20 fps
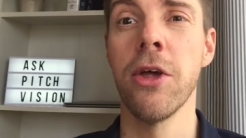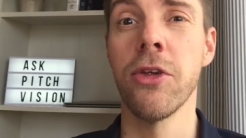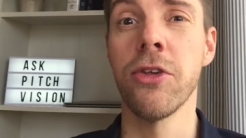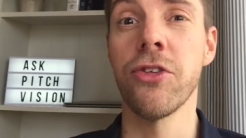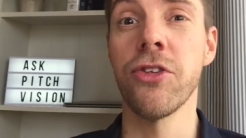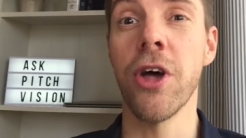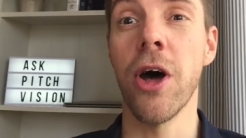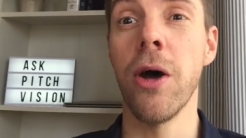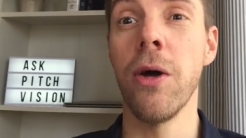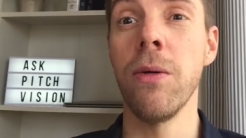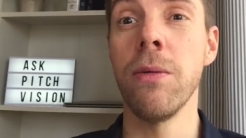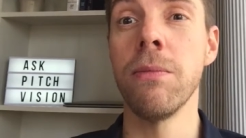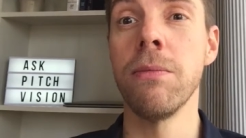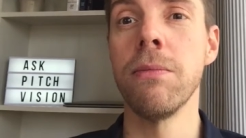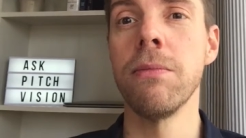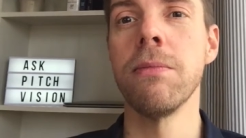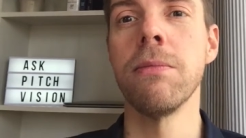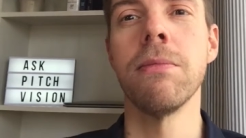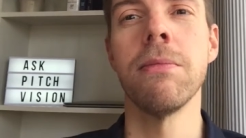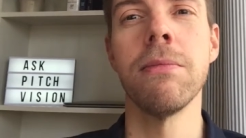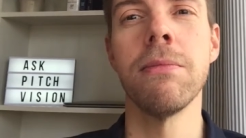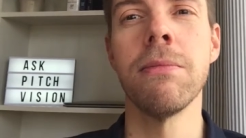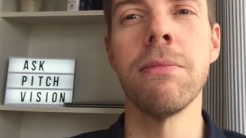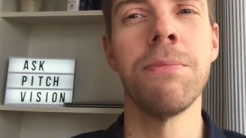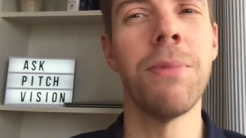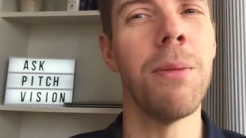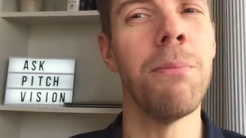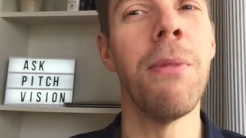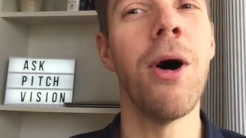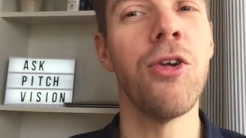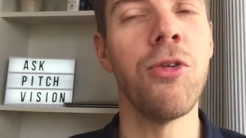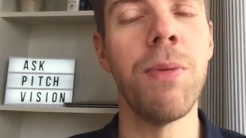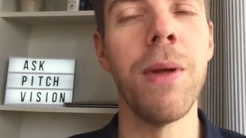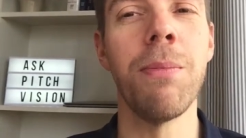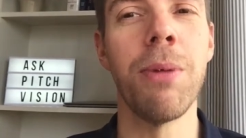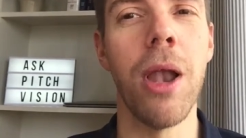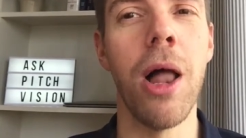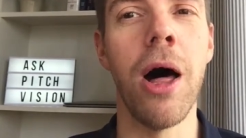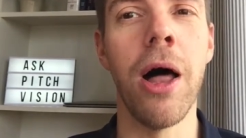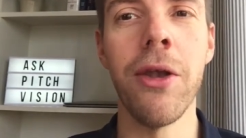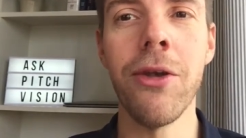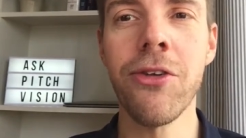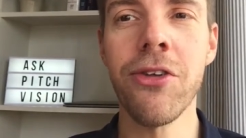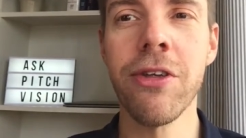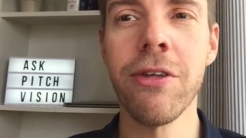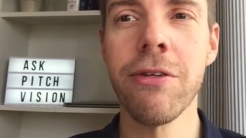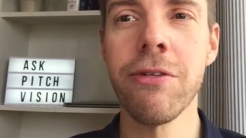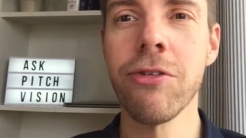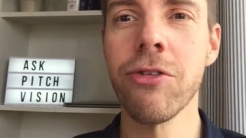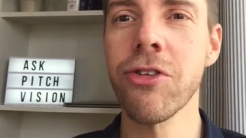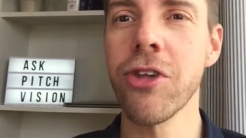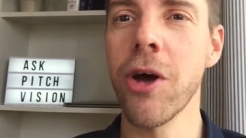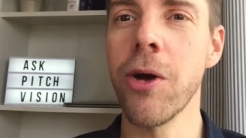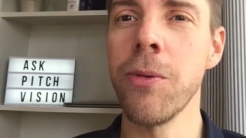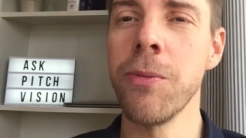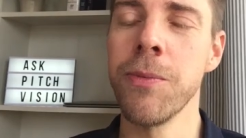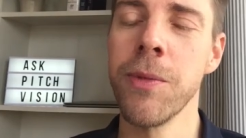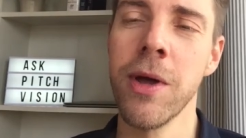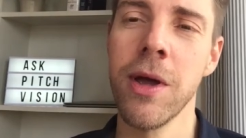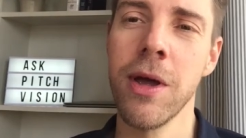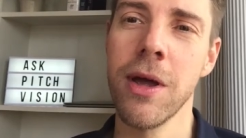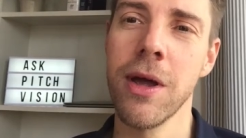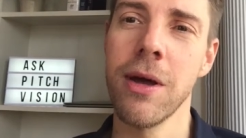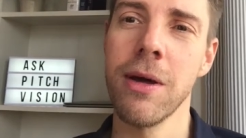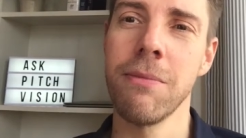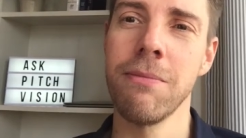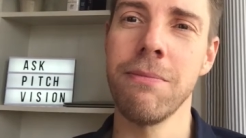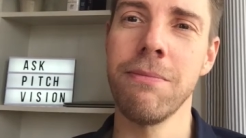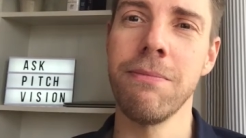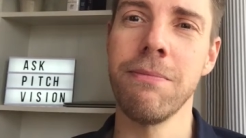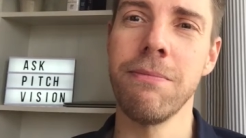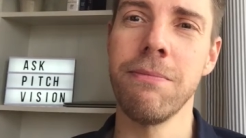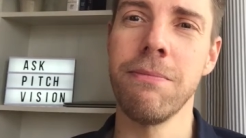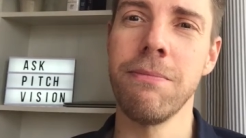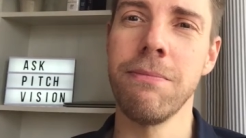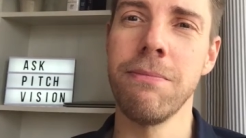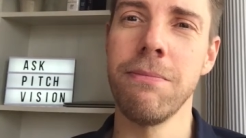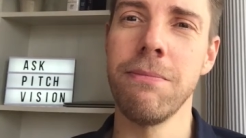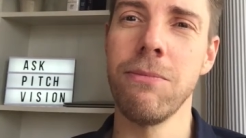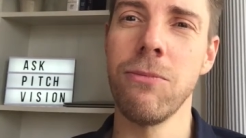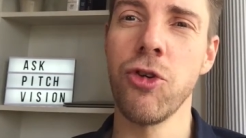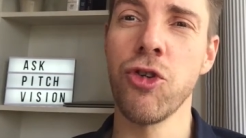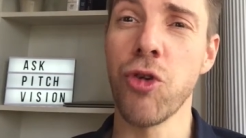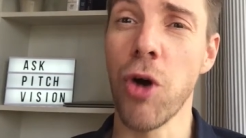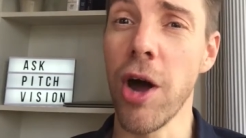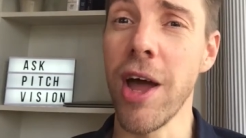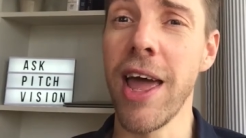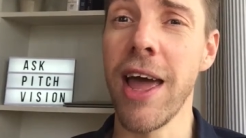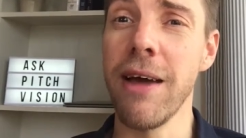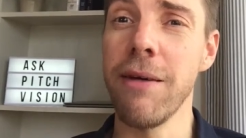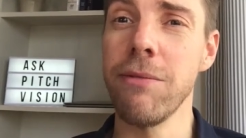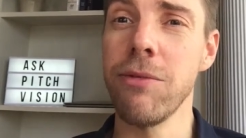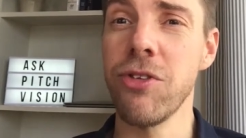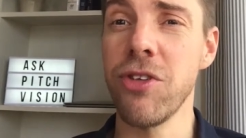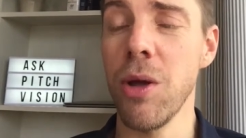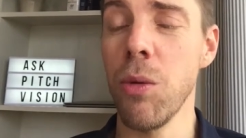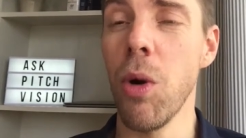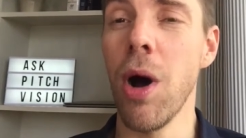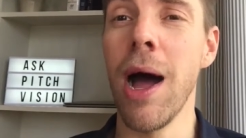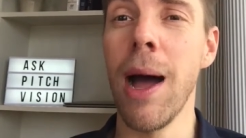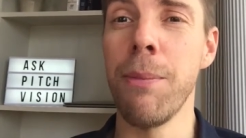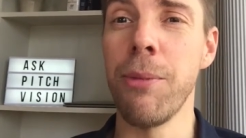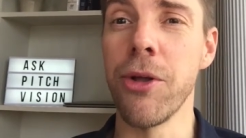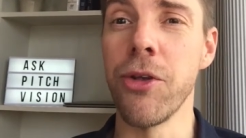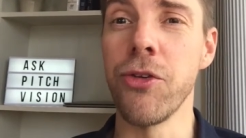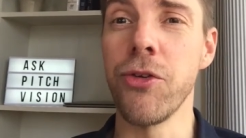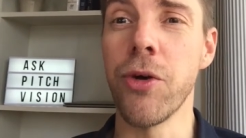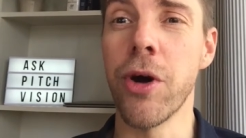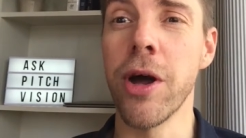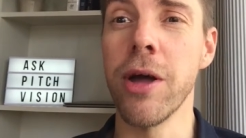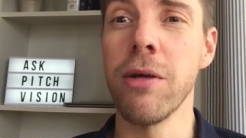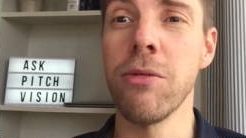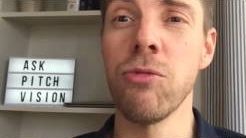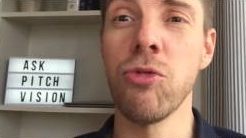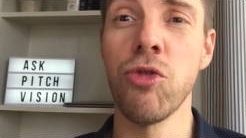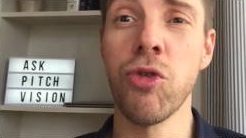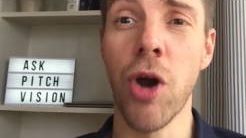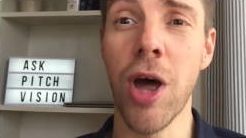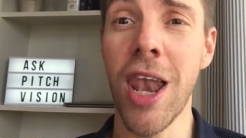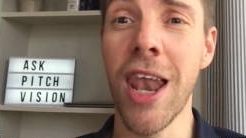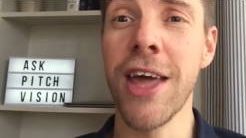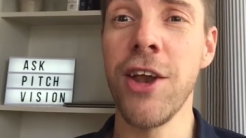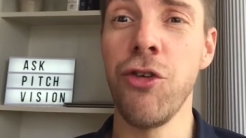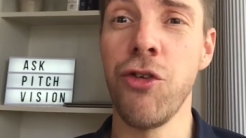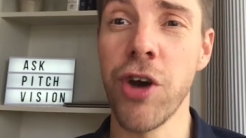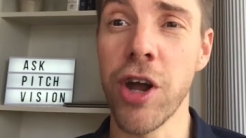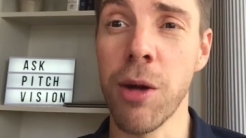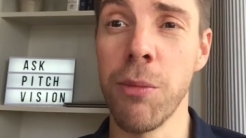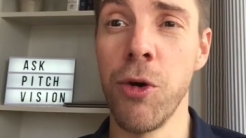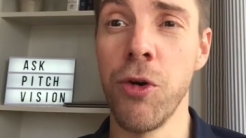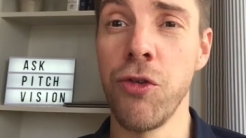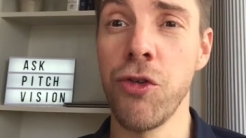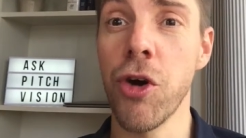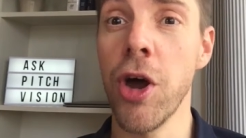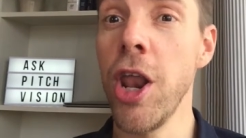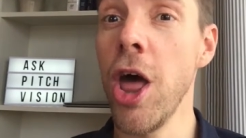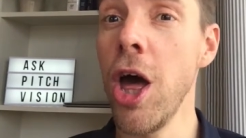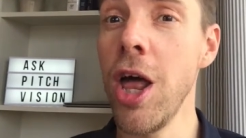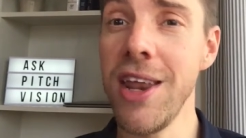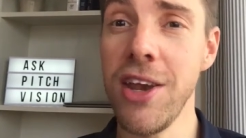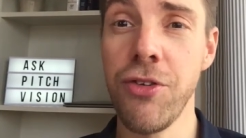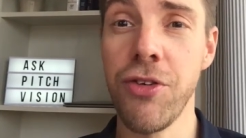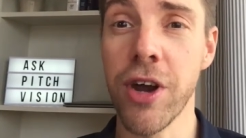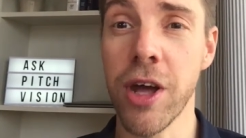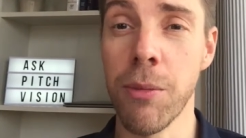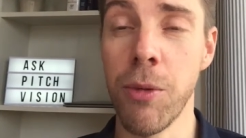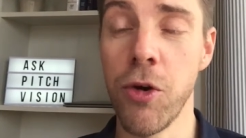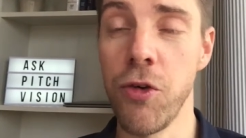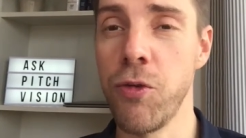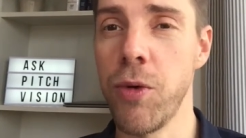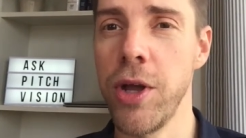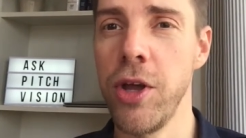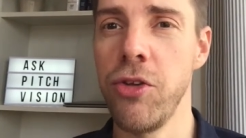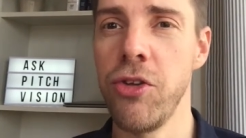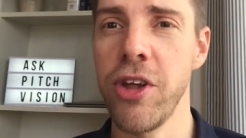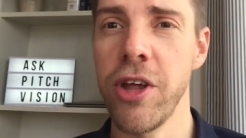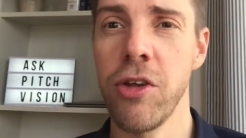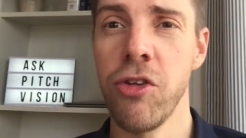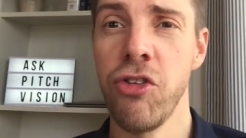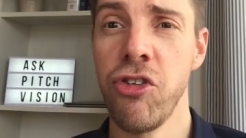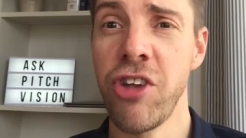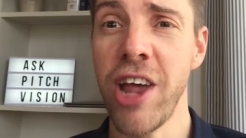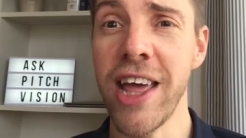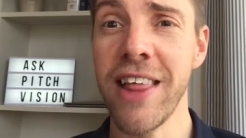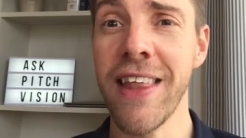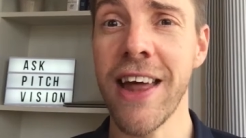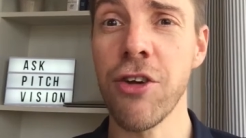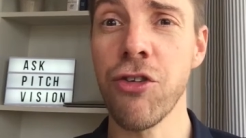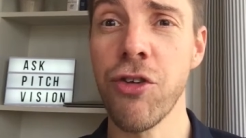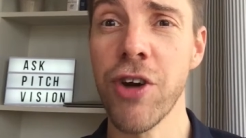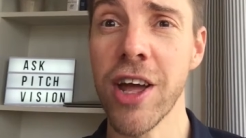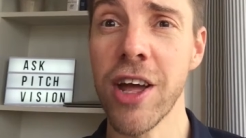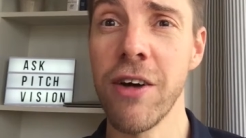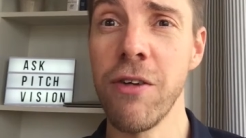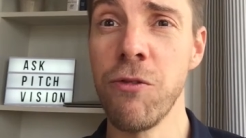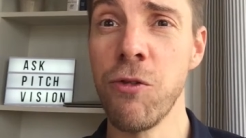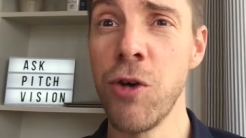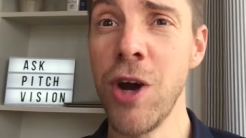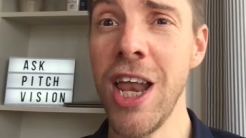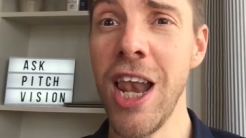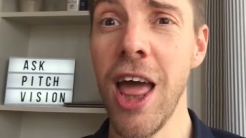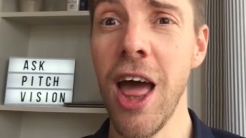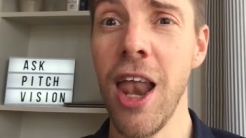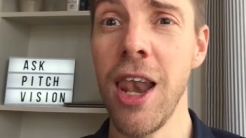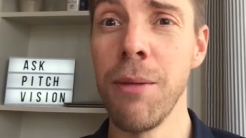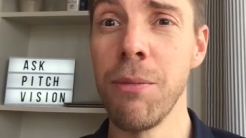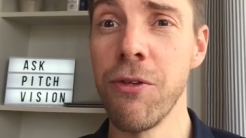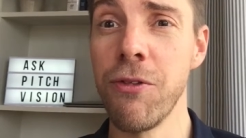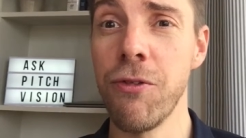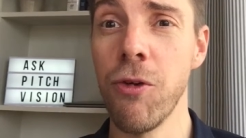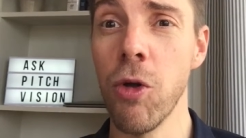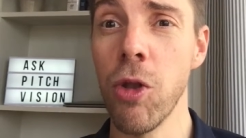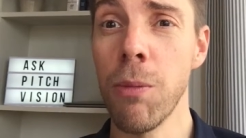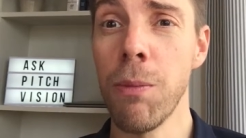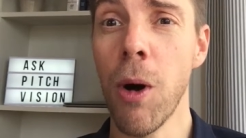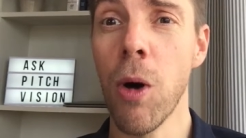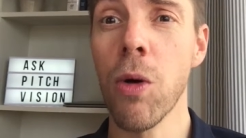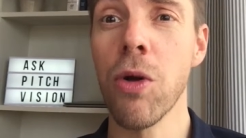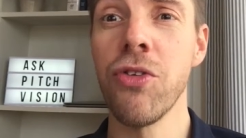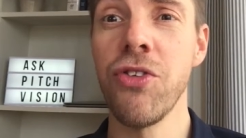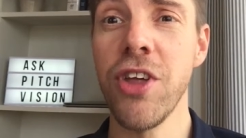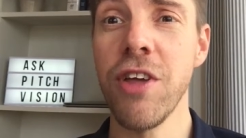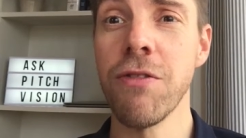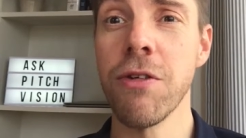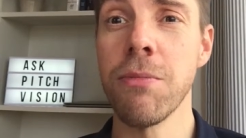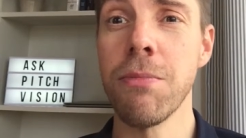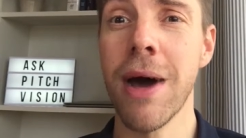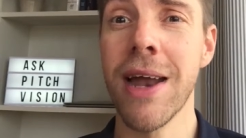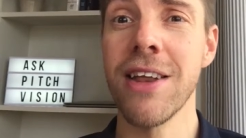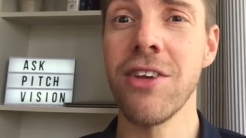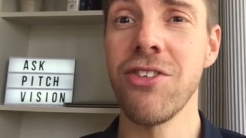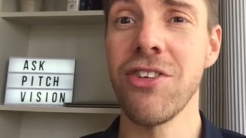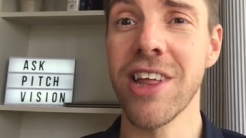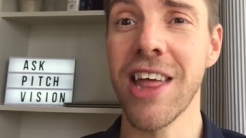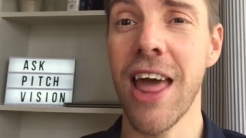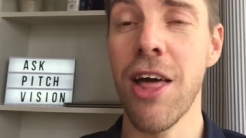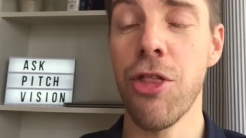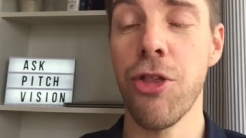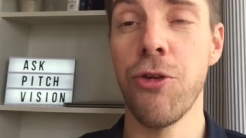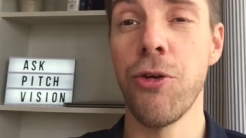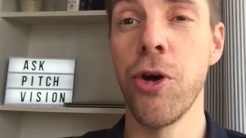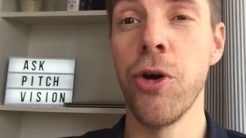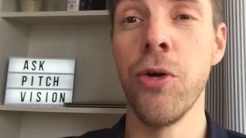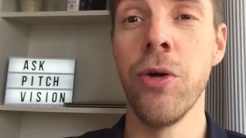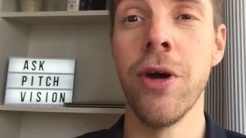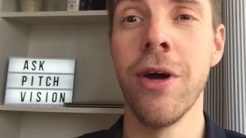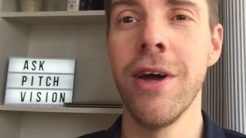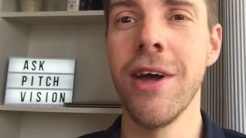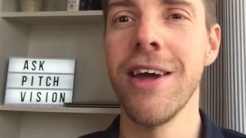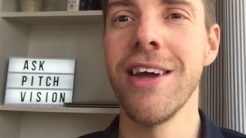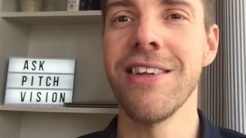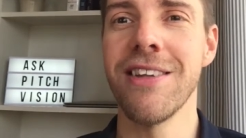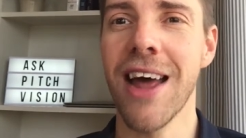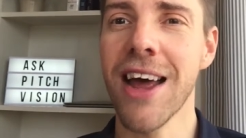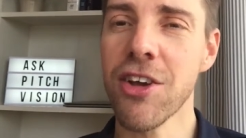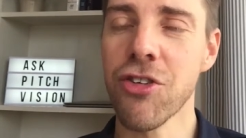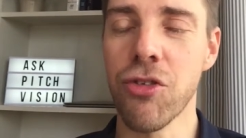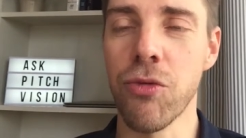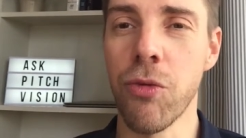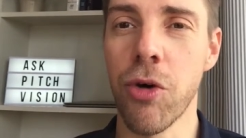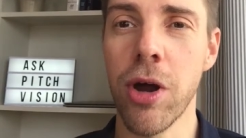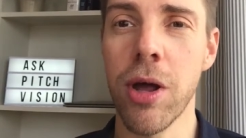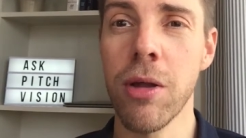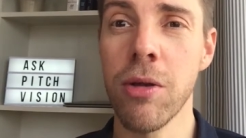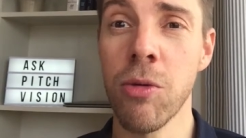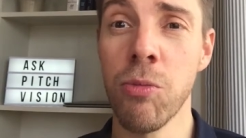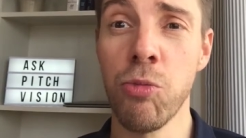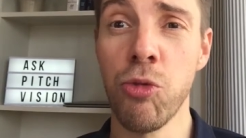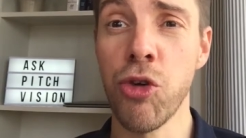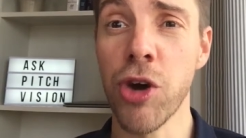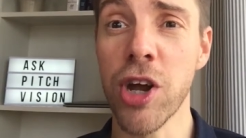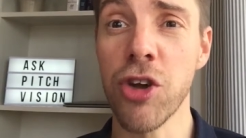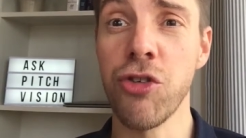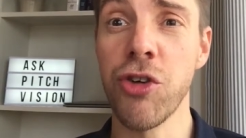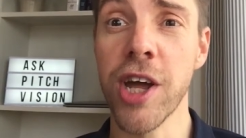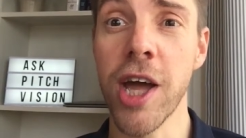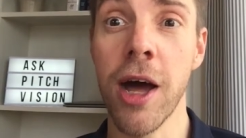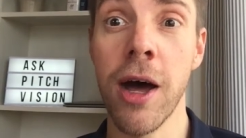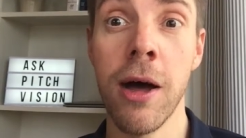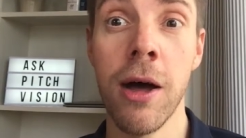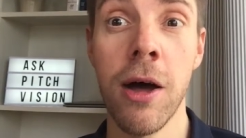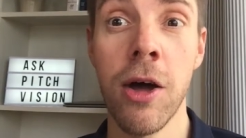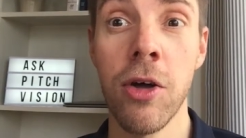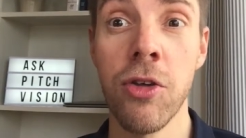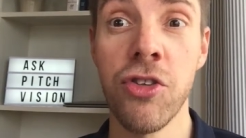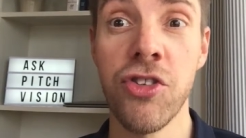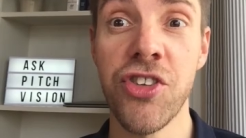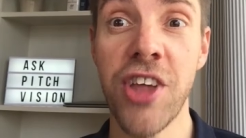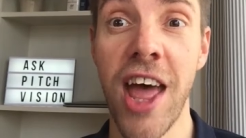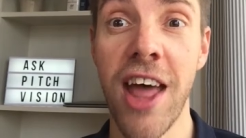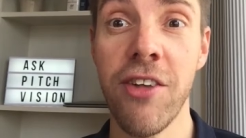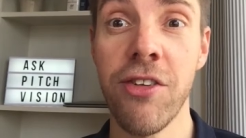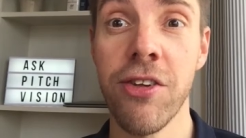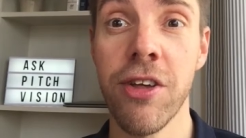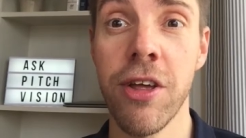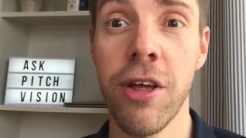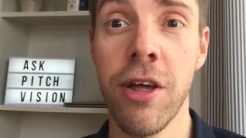So, but most people aren't. So try it. See what happens, right? Try a late trigger move. Try an early trigger move where you take that trigger really early before the bowler's even managed to get through his action, right? Trigger, set,